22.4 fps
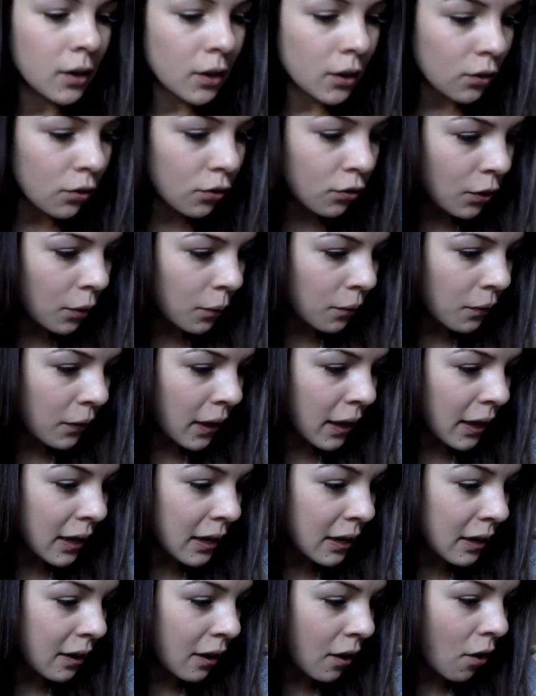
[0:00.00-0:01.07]
So
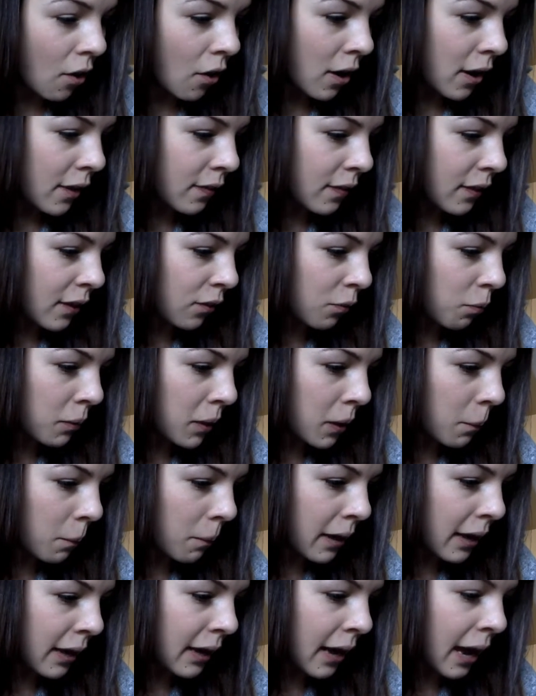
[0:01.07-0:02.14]
then on this meal
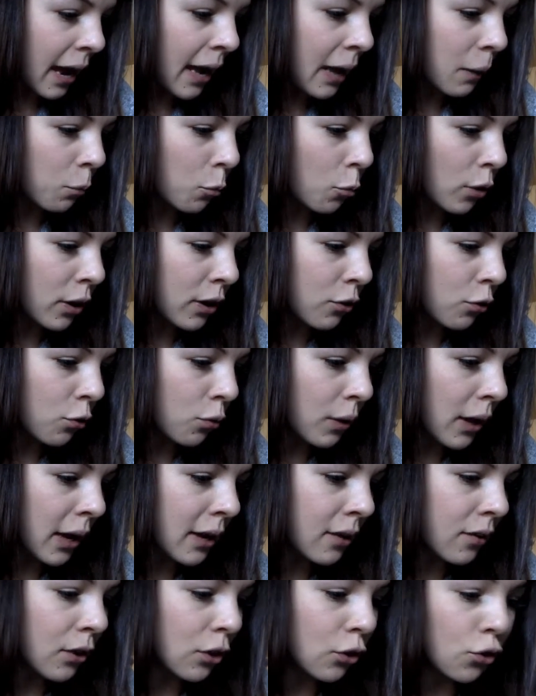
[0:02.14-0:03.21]
plan, I am going to
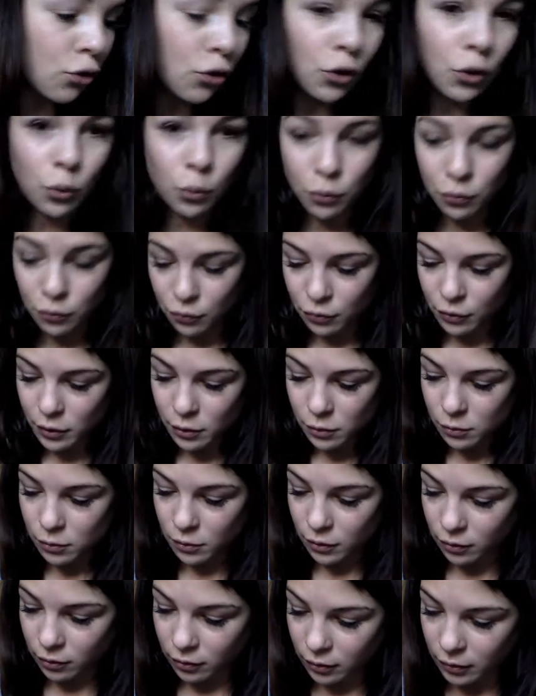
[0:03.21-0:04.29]
get 2
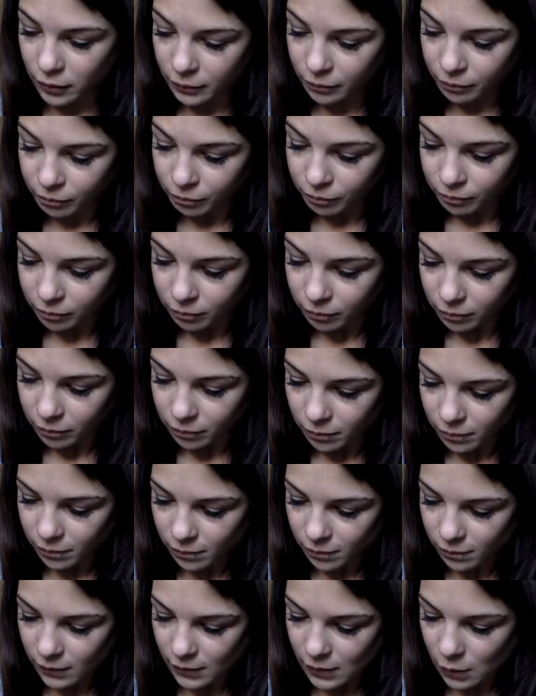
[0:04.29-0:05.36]
fruits,
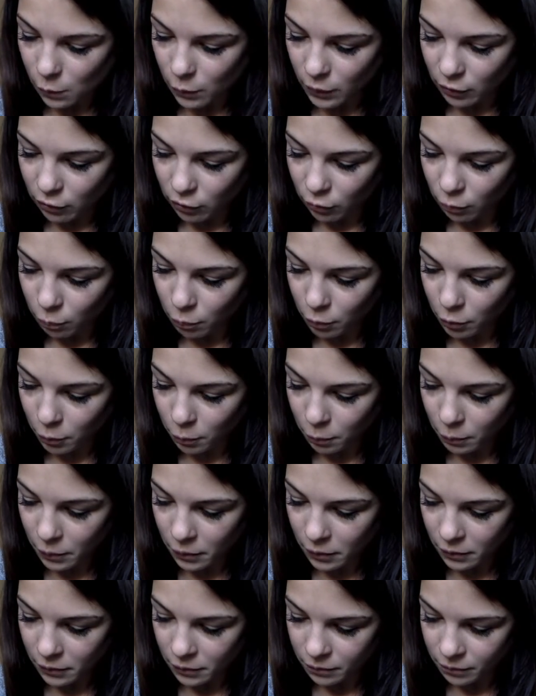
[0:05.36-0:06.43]
which is
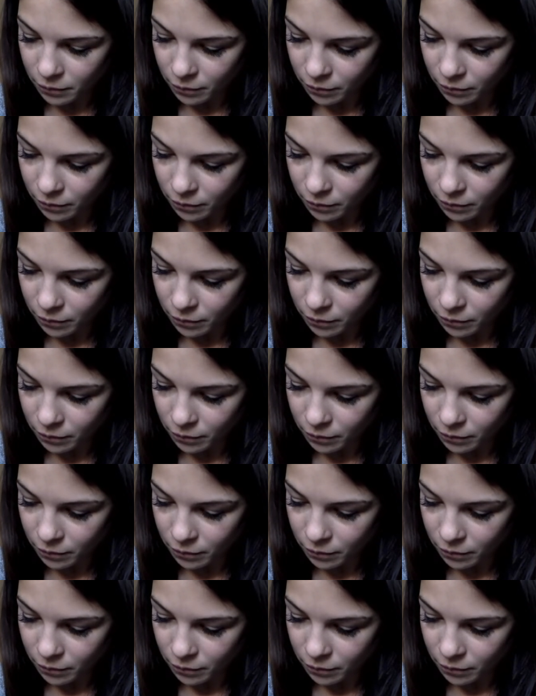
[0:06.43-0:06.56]
purple,